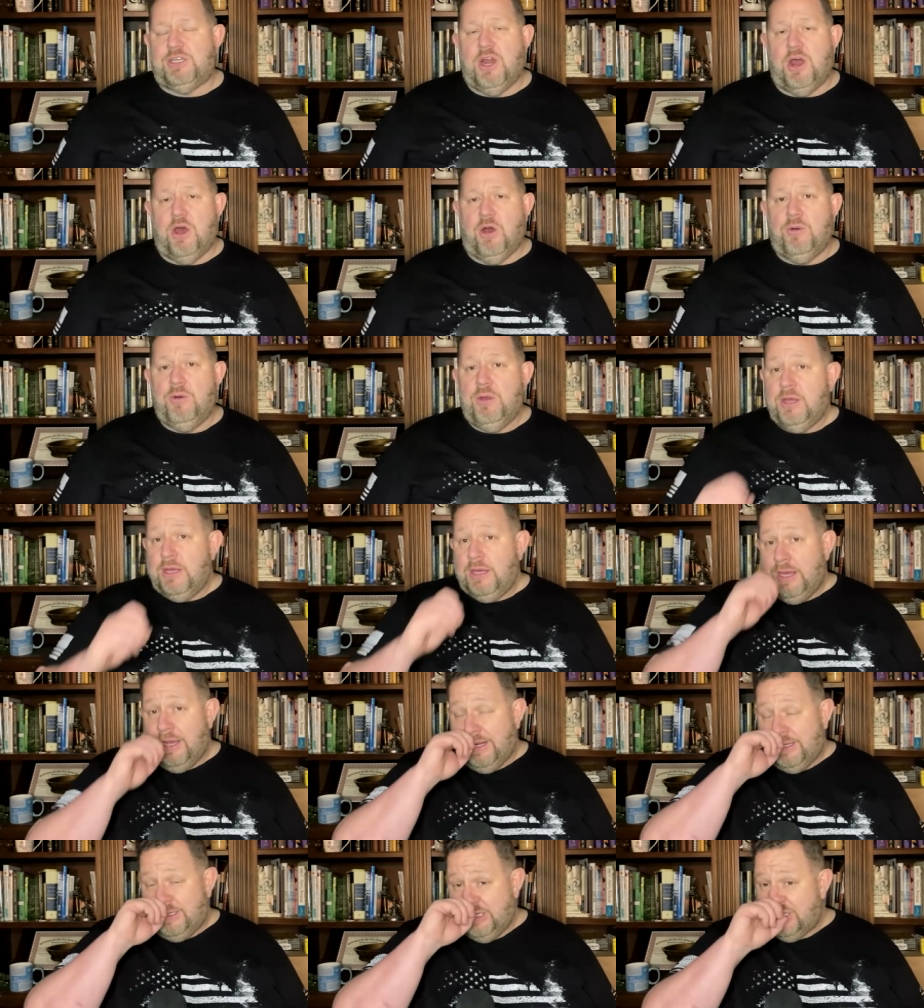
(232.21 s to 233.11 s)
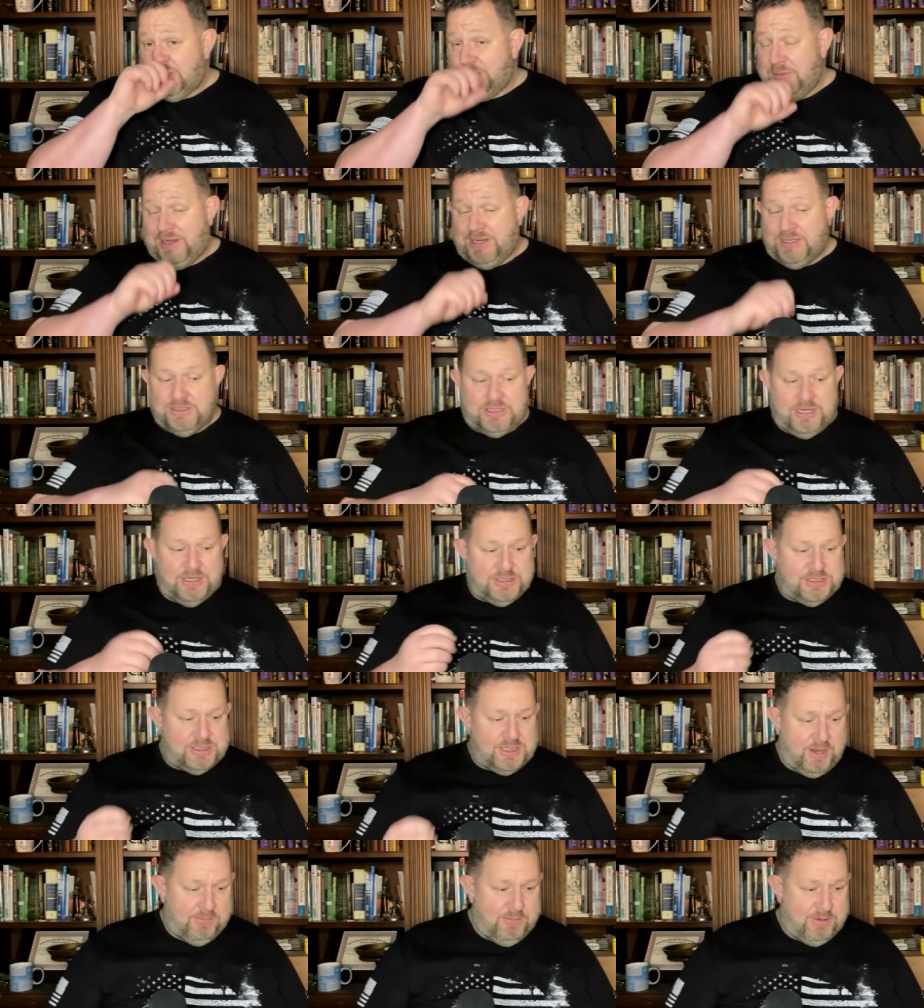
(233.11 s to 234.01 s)
No, it just means that
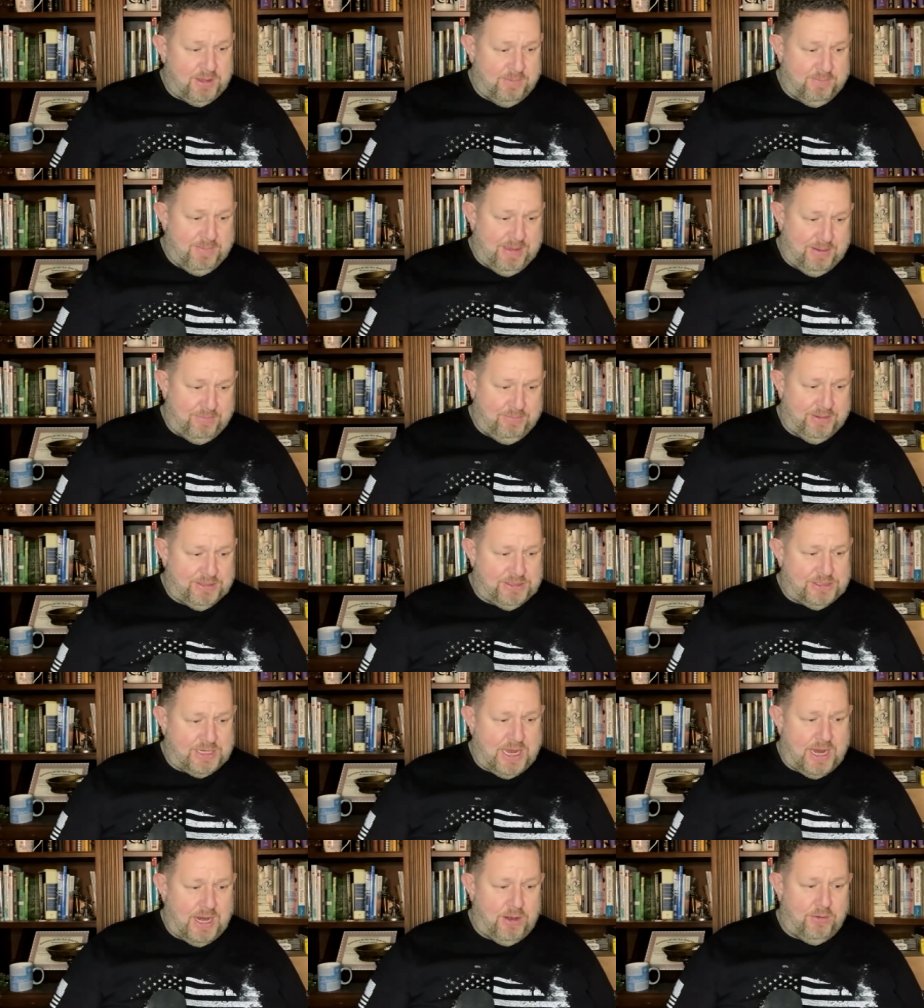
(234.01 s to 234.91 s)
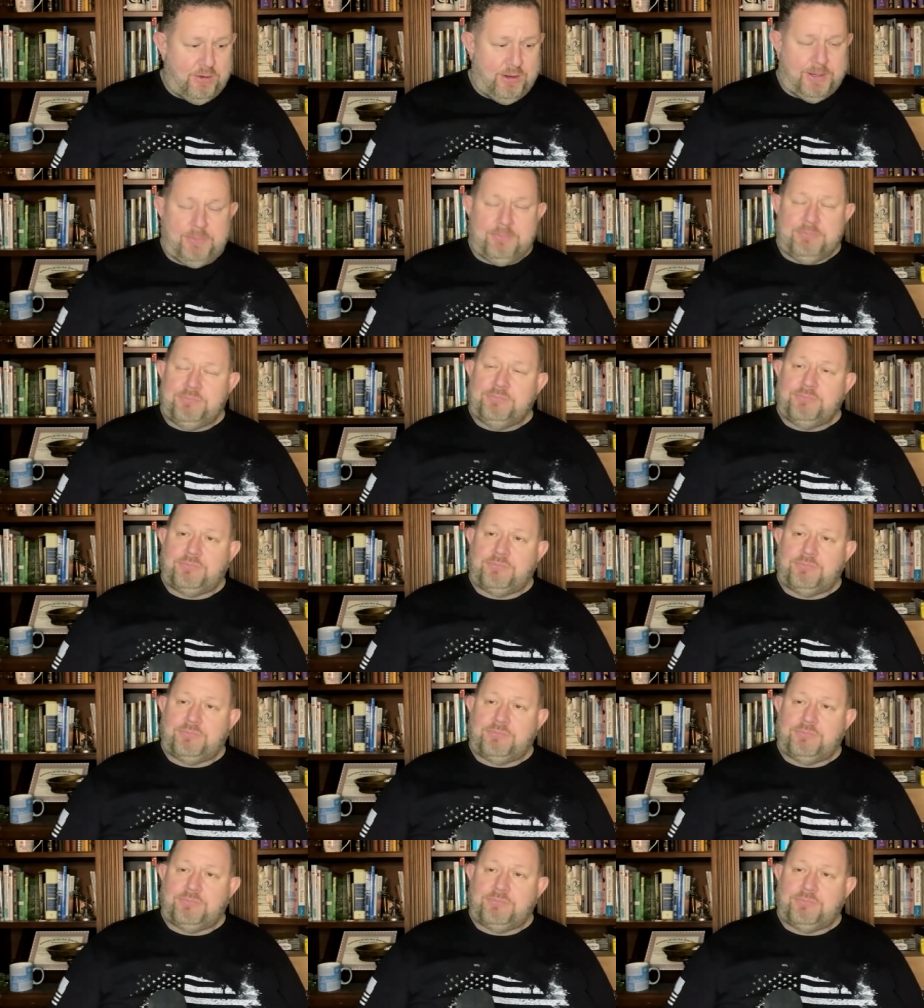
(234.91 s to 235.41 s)
some commandments carry